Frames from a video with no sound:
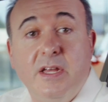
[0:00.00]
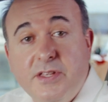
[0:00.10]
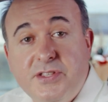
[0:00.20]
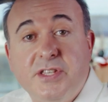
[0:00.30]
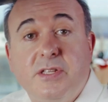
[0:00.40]

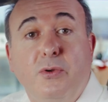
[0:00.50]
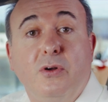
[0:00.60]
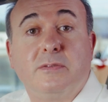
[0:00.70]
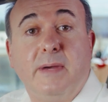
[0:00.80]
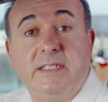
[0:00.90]
the system will
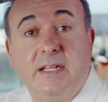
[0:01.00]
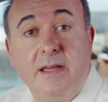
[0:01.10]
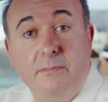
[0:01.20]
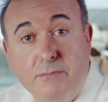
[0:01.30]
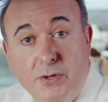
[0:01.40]

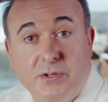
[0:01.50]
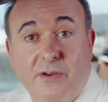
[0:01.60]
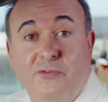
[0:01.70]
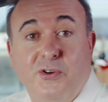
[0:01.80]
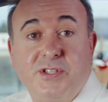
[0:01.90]
automatically mute
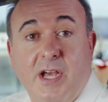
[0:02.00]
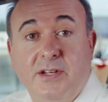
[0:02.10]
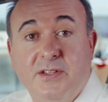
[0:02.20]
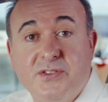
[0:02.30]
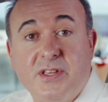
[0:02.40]
voice
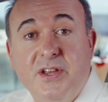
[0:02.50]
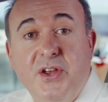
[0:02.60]
guidance,